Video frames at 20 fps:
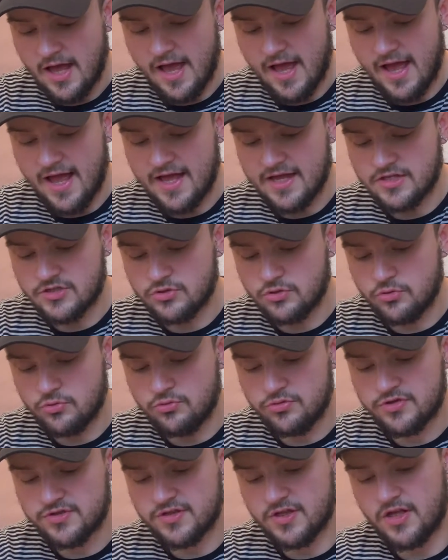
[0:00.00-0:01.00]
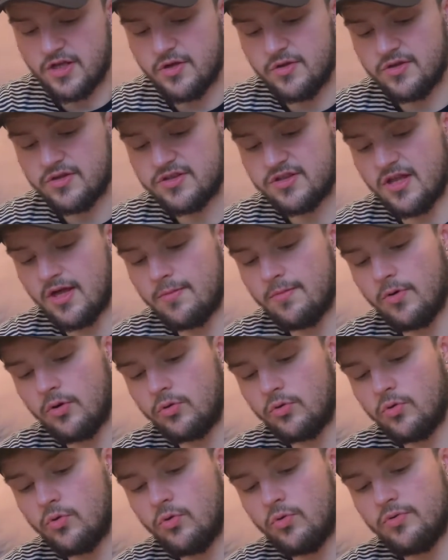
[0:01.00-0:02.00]
and also some
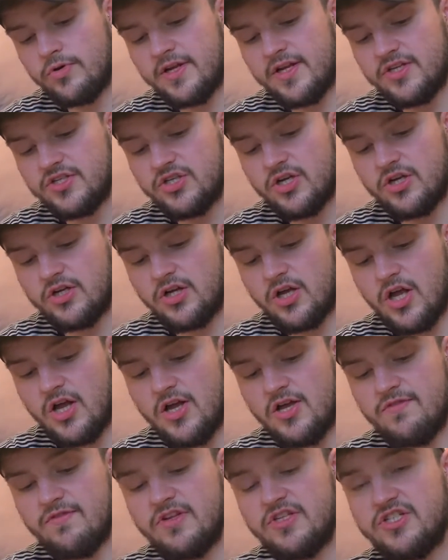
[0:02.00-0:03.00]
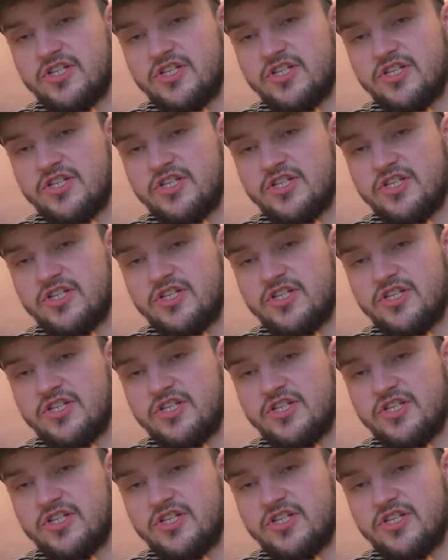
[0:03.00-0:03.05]
Cornish Cove